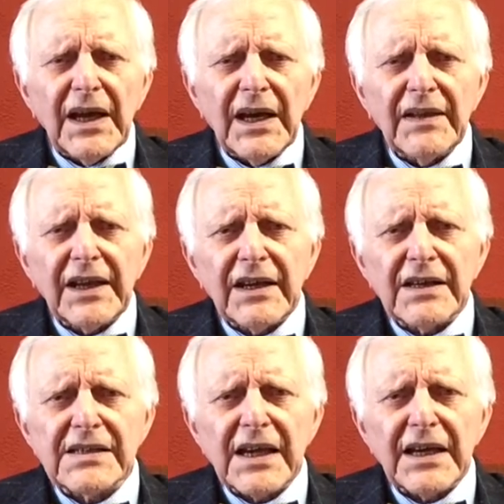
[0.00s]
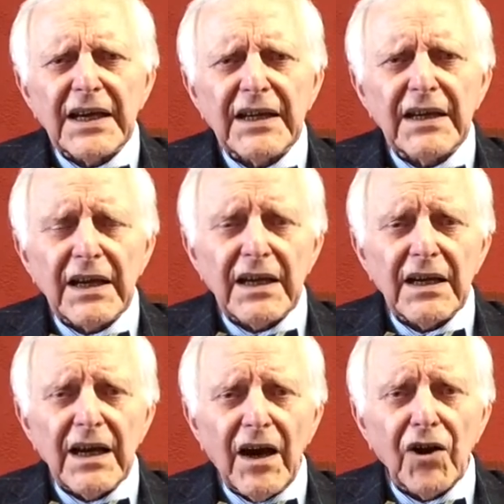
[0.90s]
And then I say, and
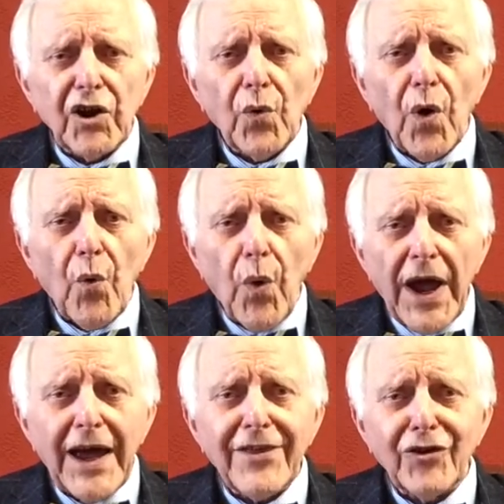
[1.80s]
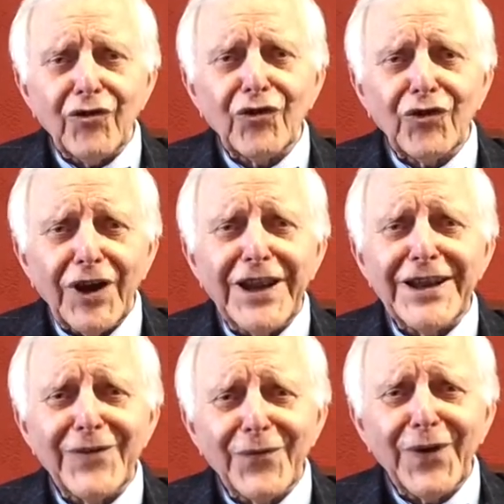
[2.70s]
are you aware that you're
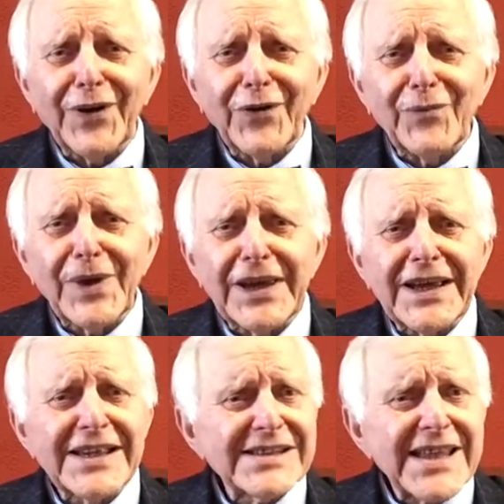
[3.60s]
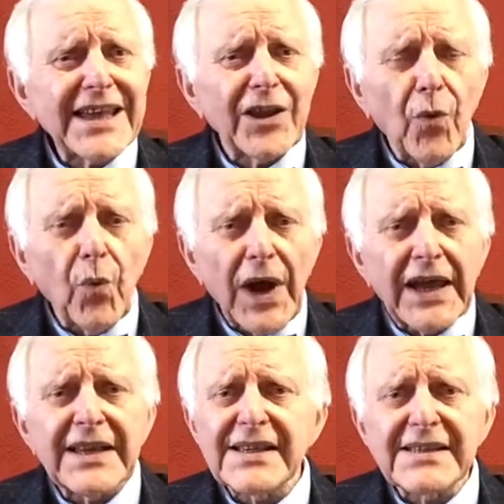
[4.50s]
sitting in front of me? Is that
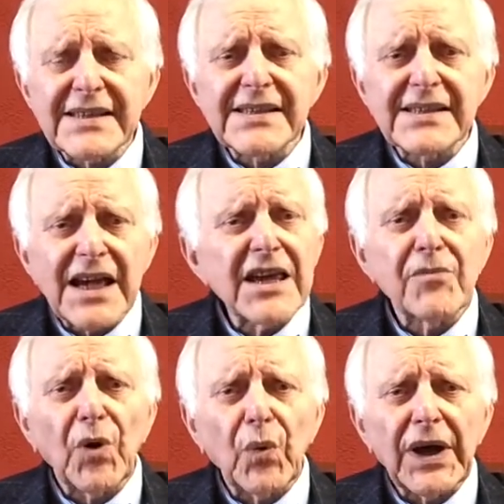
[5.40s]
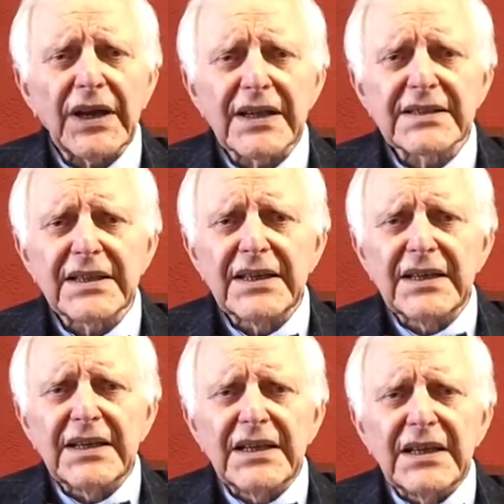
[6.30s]
awareness the same awareness?
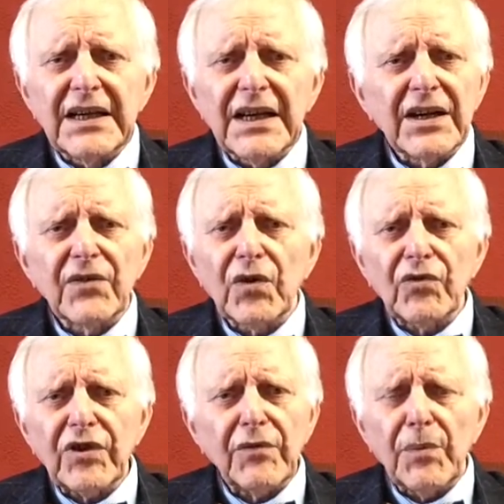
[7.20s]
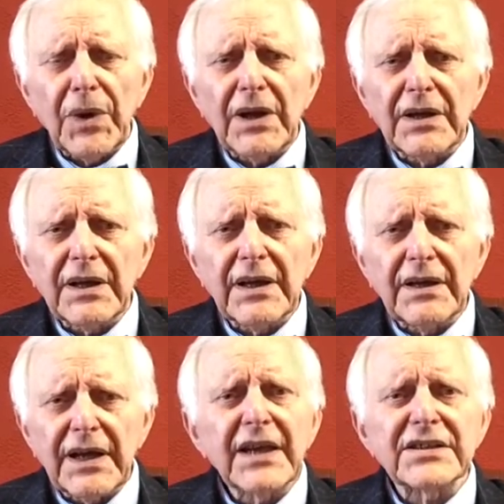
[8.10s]
And of course they reply,
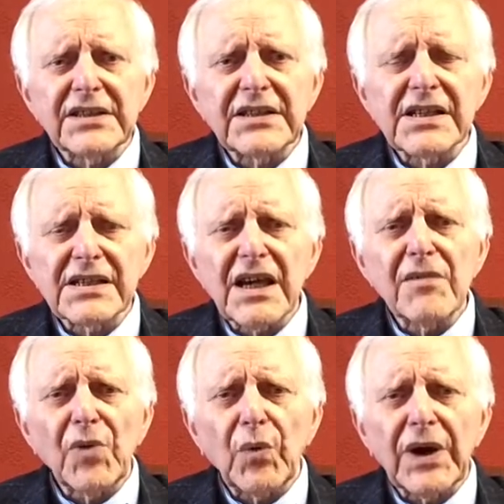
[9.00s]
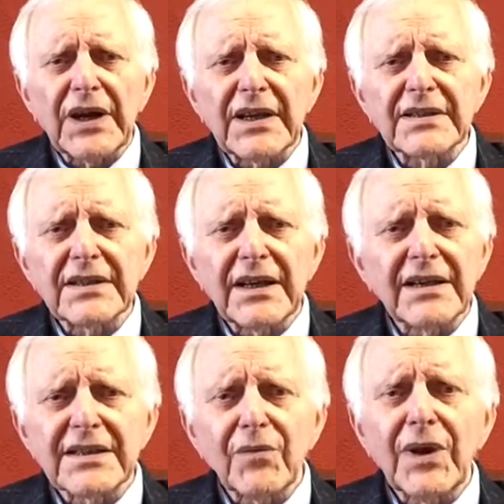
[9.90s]
yes, it's the same awareness. And
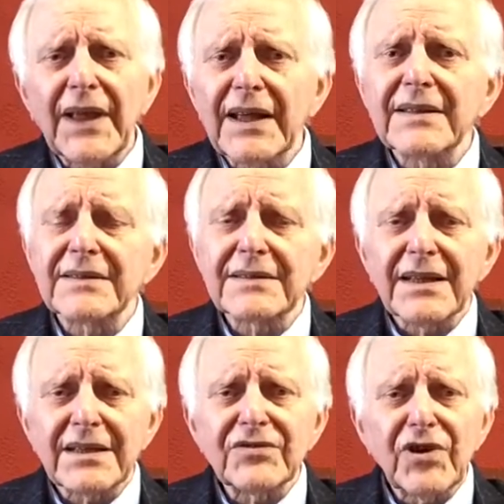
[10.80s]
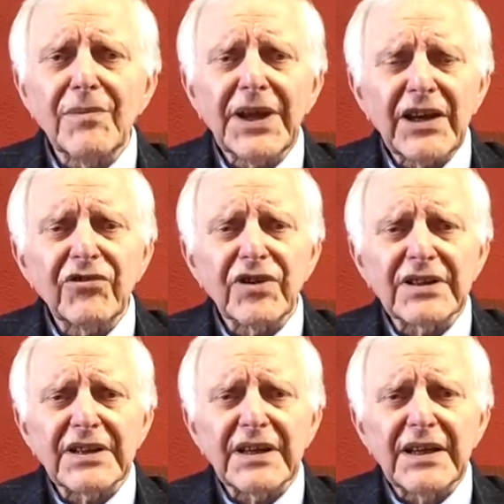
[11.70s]
I say, well, that's extremely
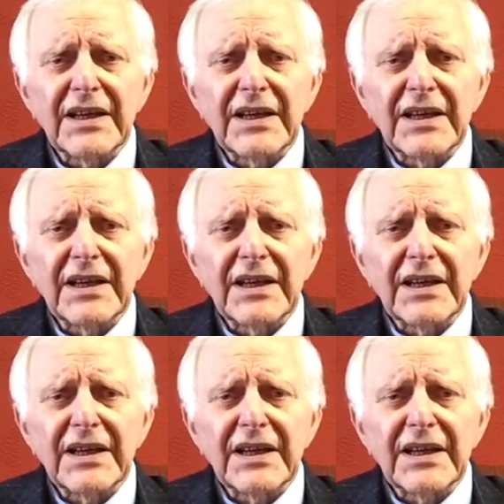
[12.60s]
interesting.